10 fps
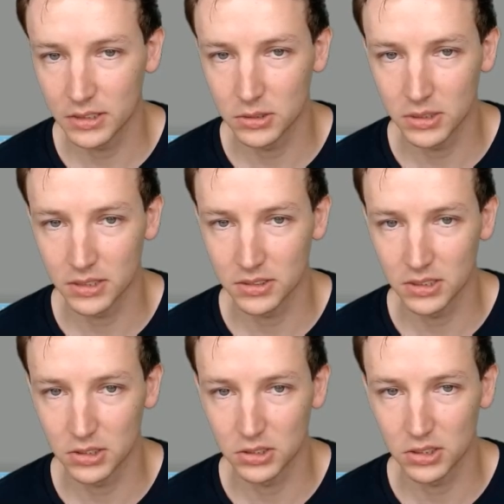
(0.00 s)
I know that
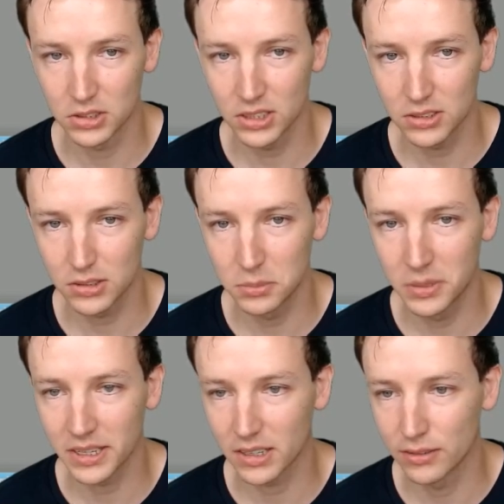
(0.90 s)
this is the center,
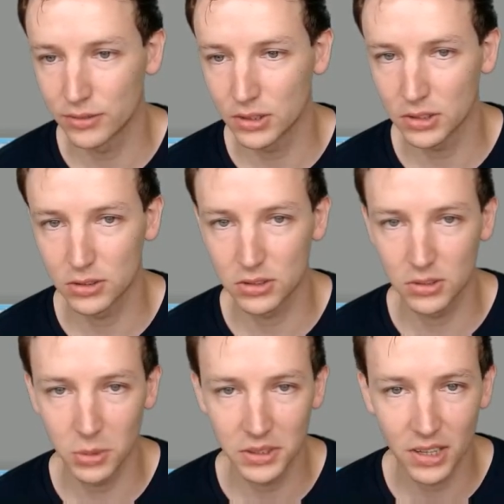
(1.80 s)
back and front. It's
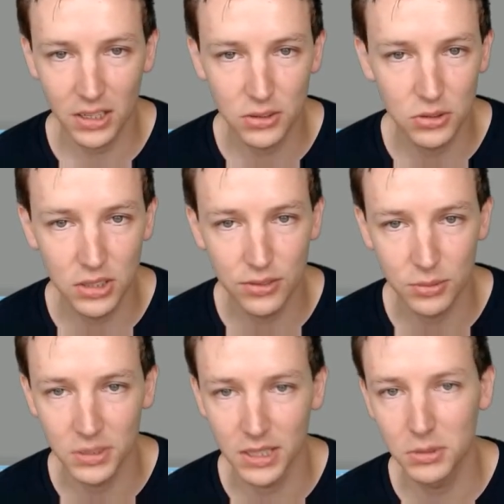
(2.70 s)
quite hard to see
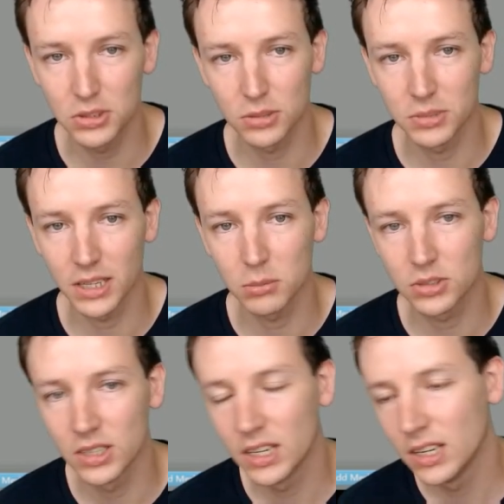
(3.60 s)
from the image sometimes.